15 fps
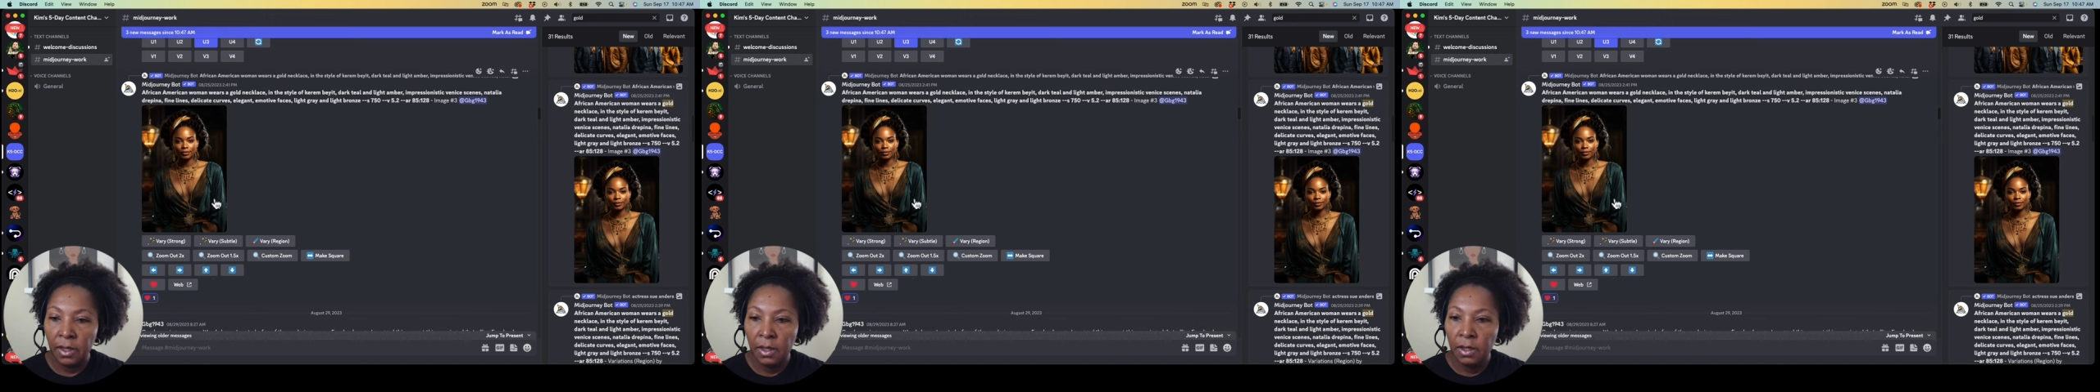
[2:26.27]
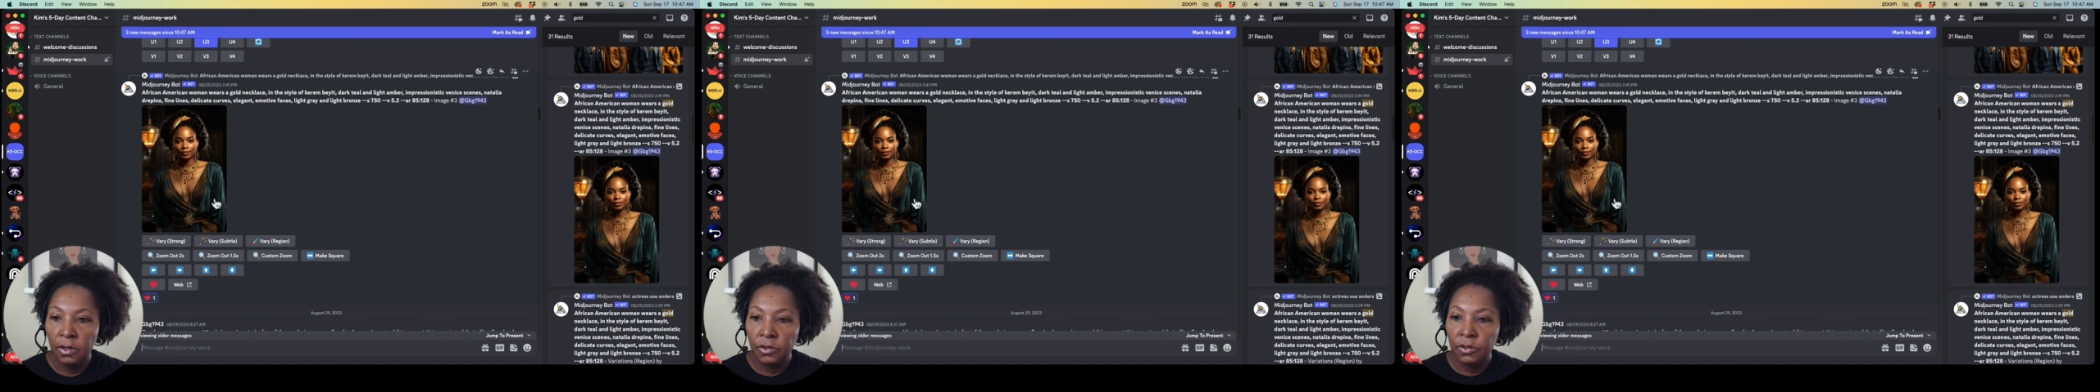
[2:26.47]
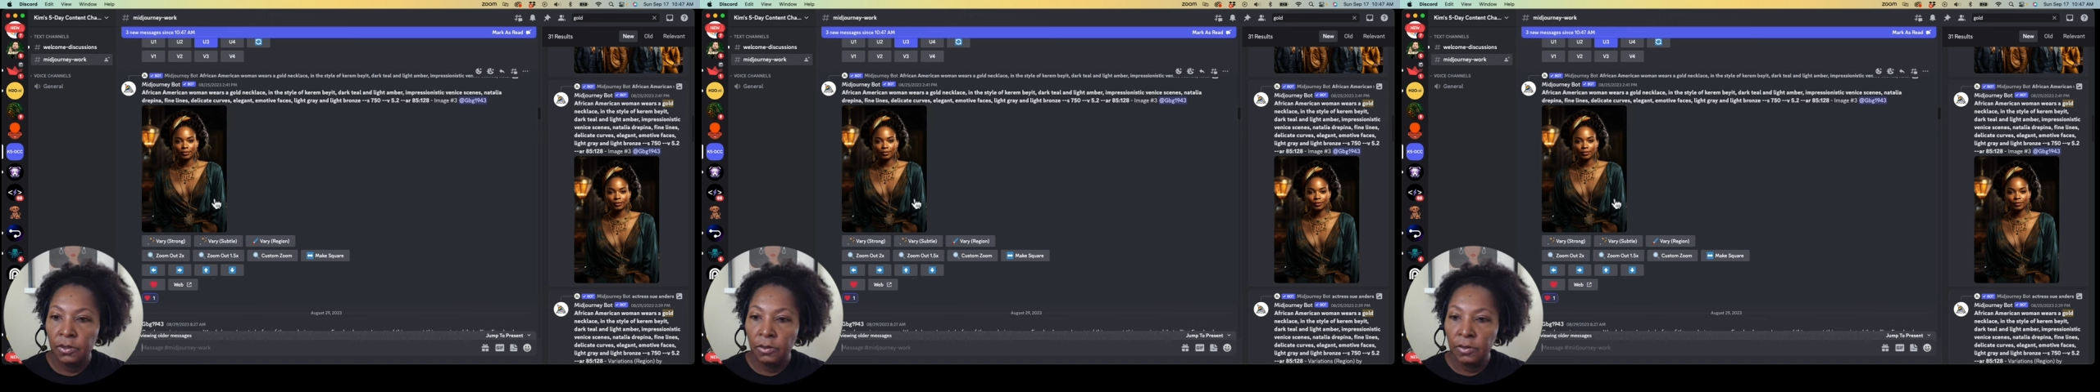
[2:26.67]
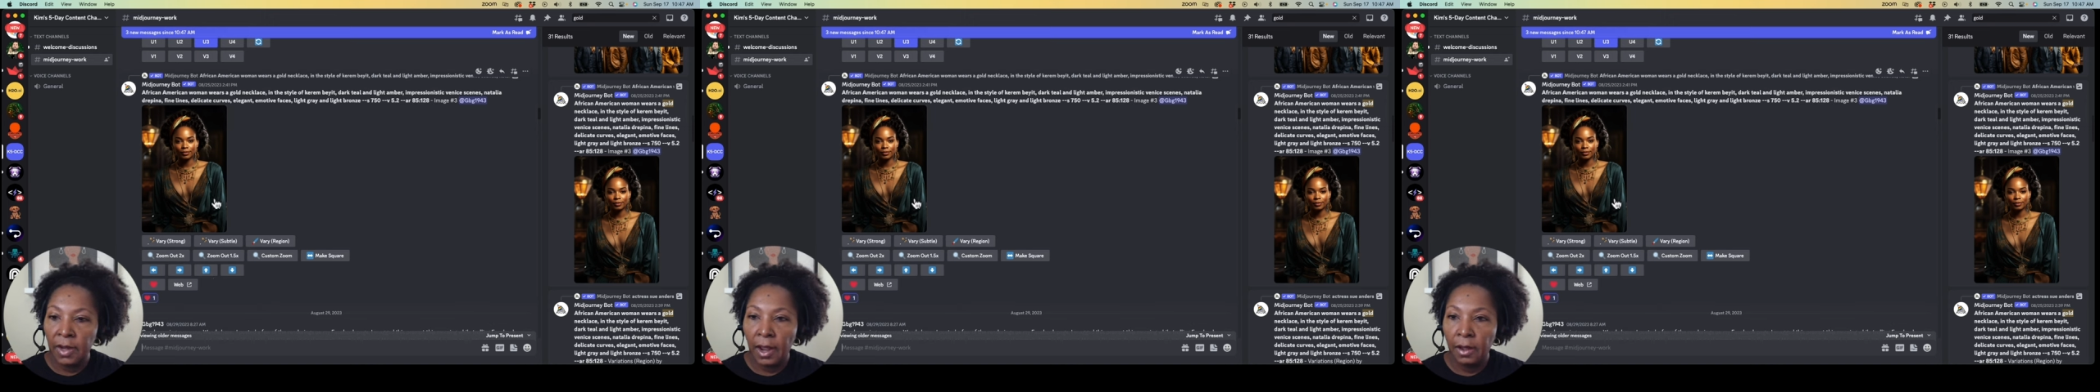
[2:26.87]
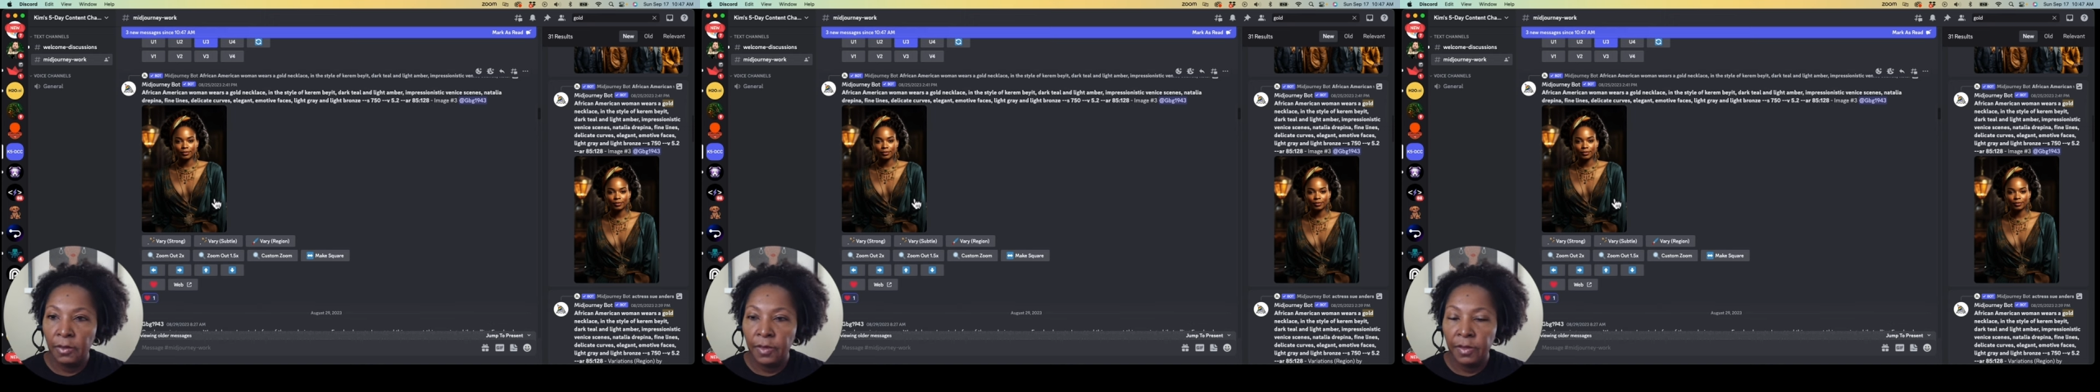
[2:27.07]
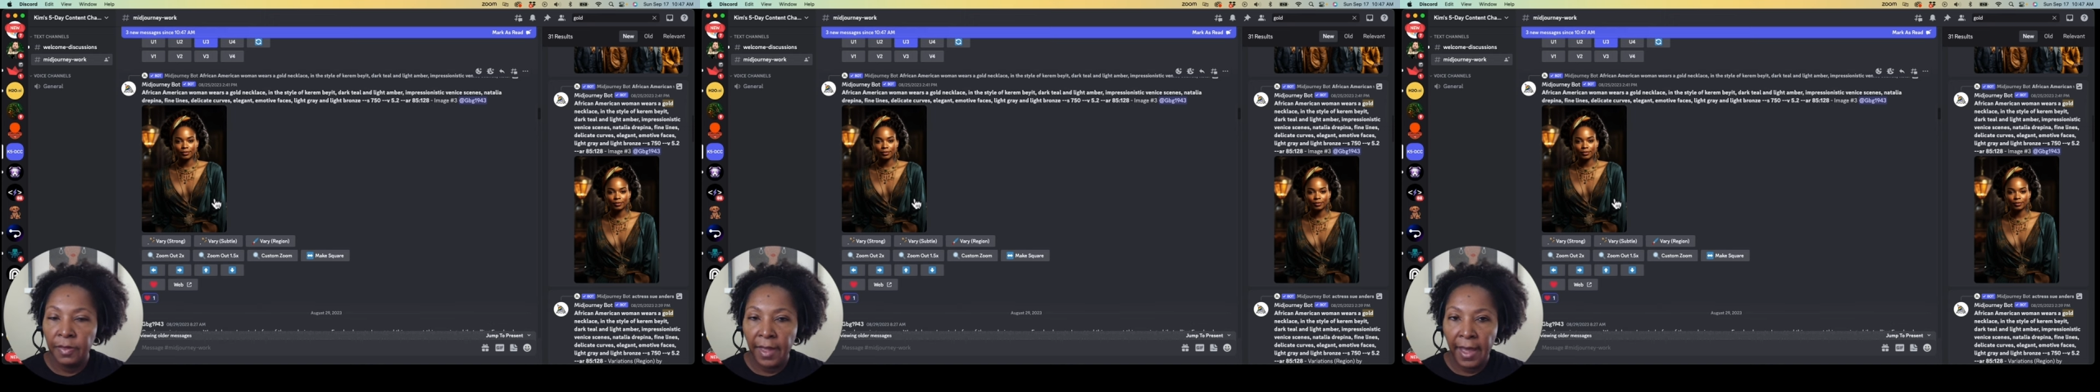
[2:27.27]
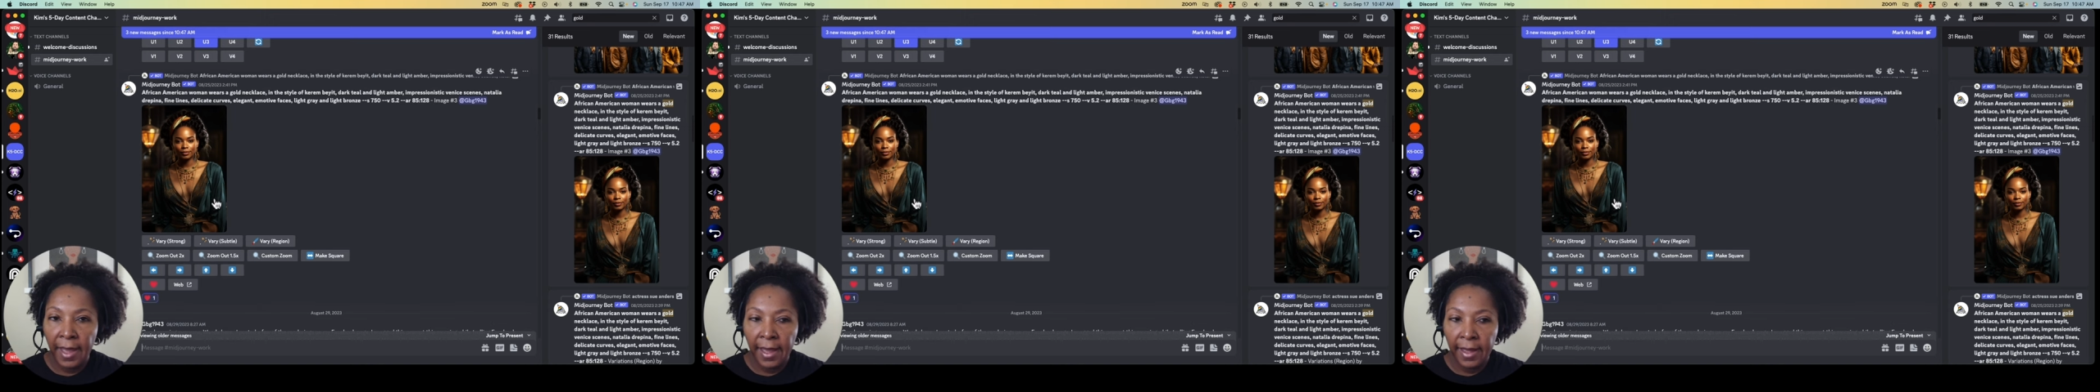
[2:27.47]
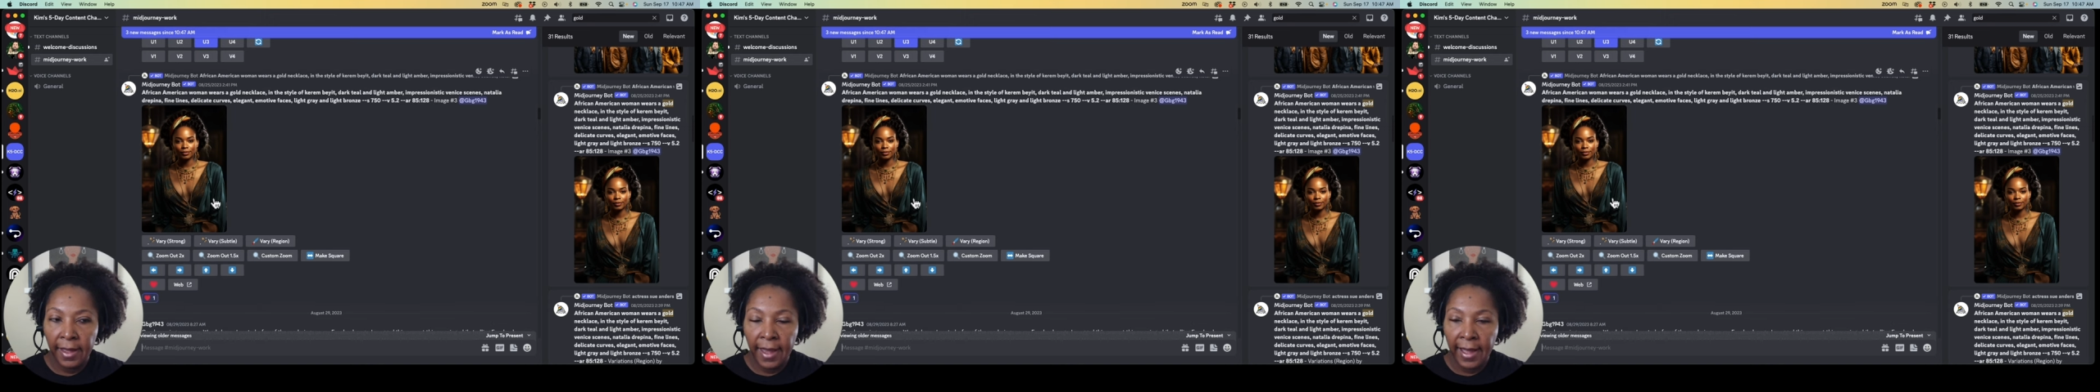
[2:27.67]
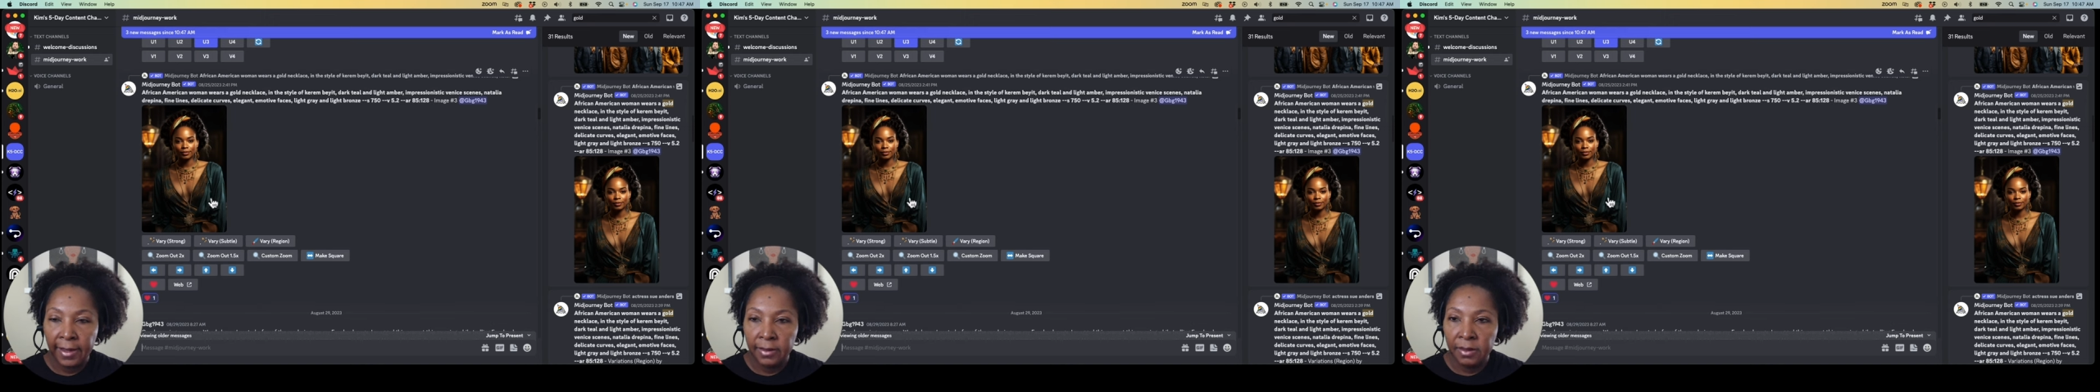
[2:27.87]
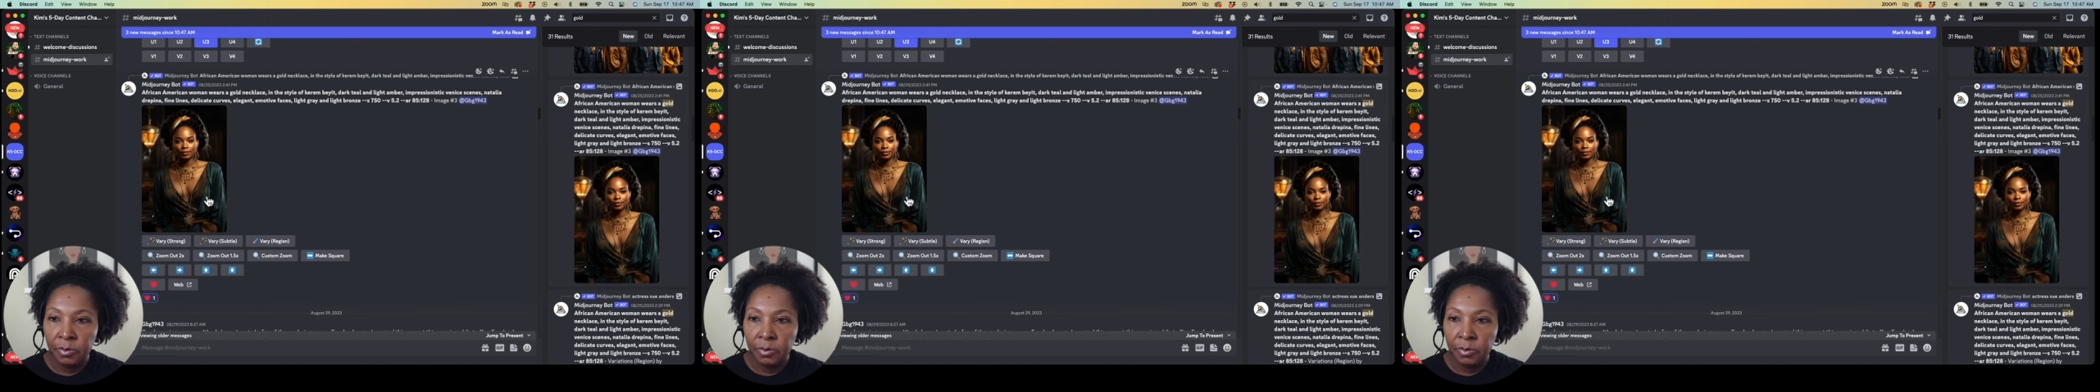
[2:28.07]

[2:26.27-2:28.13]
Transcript: So now that that has